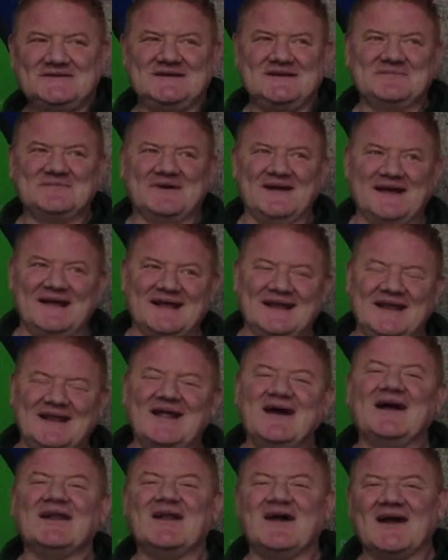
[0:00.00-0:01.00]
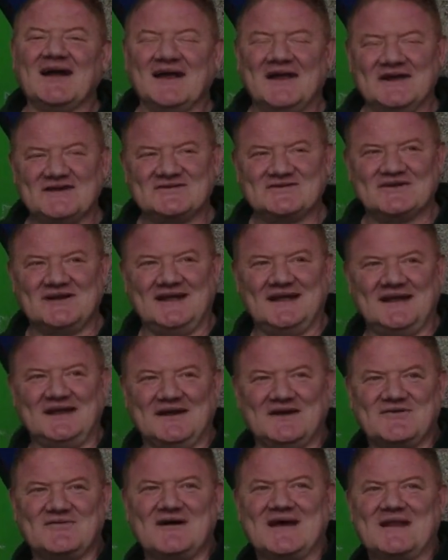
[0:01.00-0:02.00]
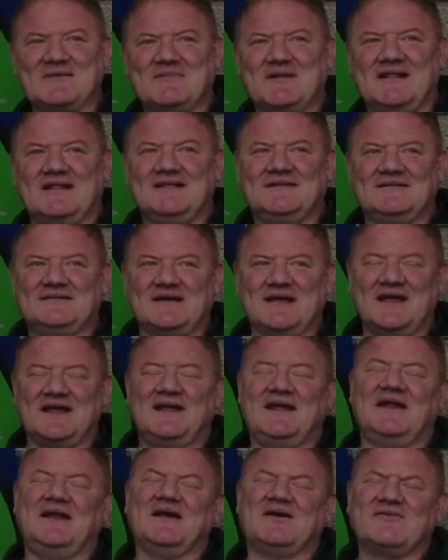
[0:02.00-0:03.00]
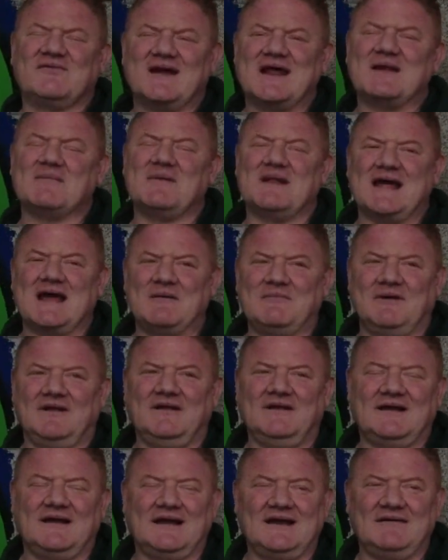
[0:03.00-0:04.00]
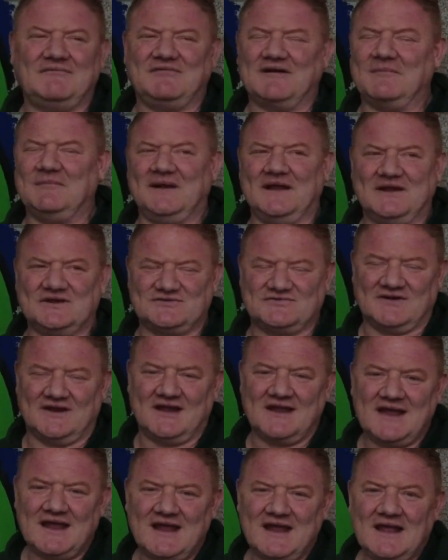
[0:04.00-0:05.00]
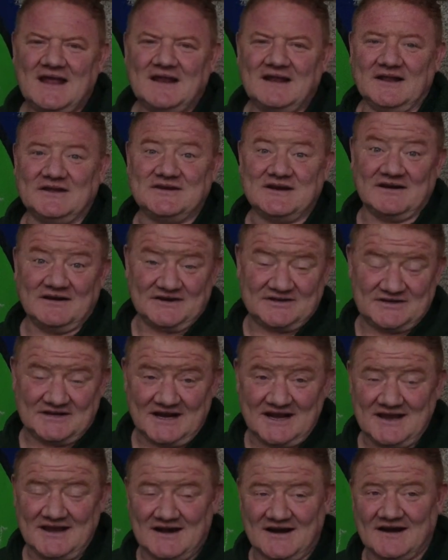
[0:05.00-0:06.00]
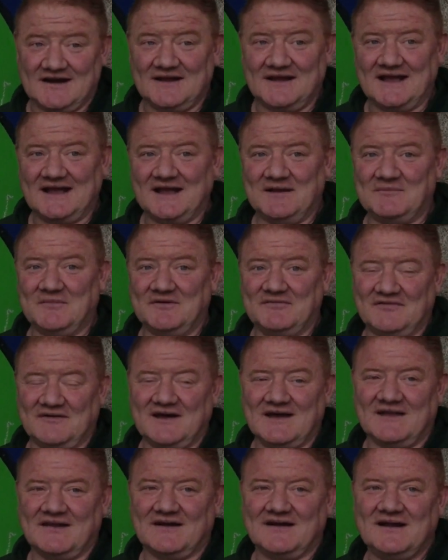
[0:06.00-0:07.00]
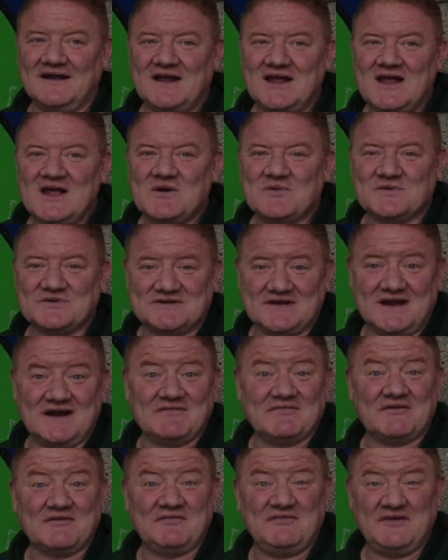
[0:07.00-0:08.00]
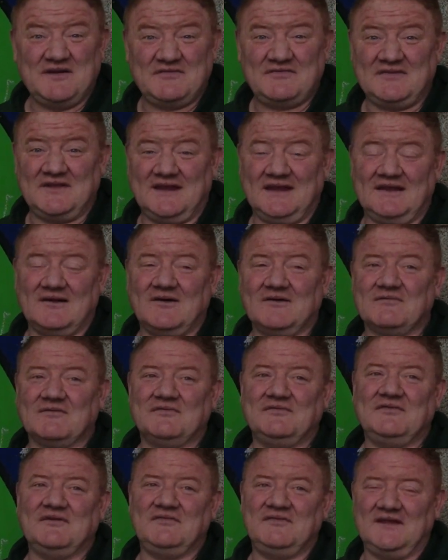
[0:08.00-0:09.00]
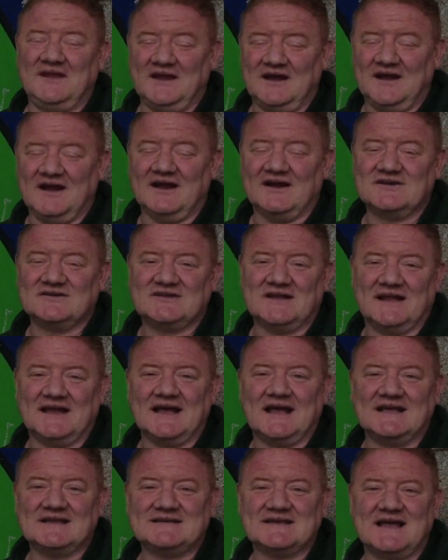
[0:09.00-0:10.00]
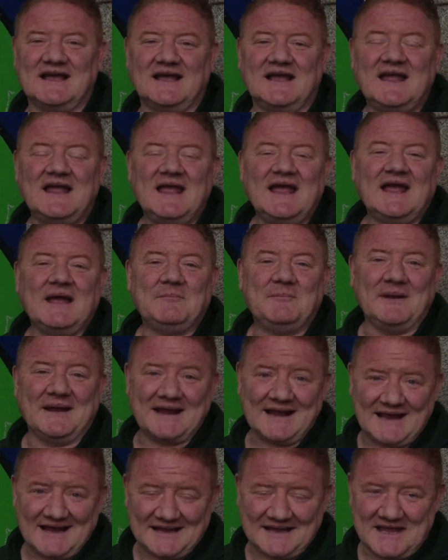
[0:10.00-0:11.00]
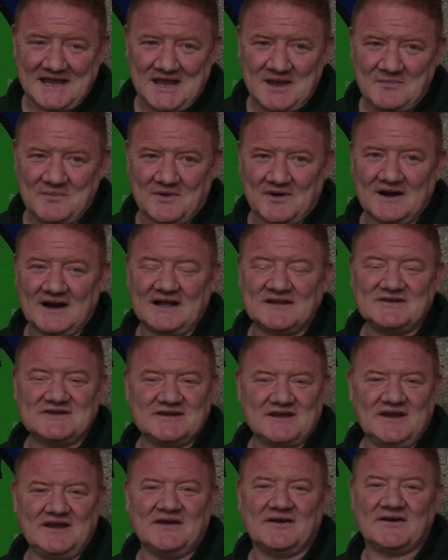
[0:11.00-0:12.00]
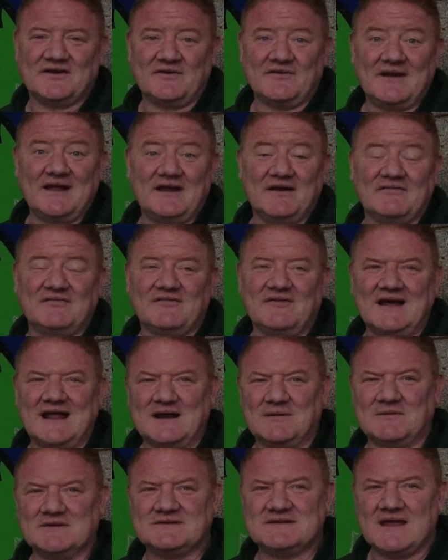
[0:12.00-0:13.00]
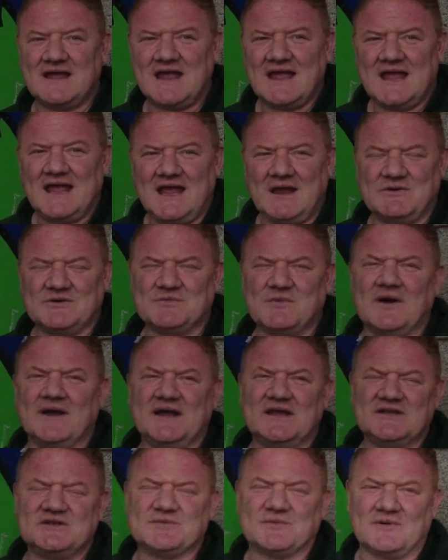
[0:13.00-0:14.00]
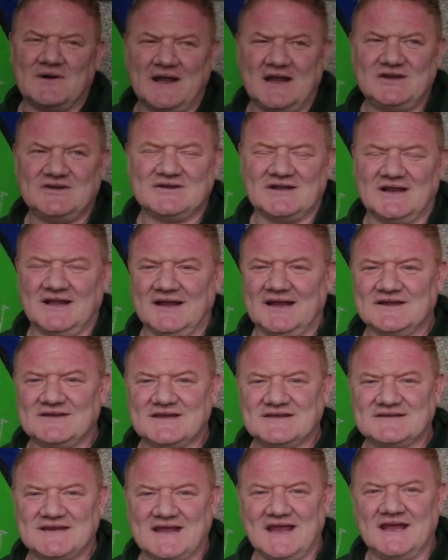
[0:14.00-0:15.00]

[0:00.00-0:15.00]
She's making a long, long history, an incredible family history. Like Jerry Senior, my father, was here for over 50 years, like as a big cat keeper and senior curator for animals. He was my inspiration, like as a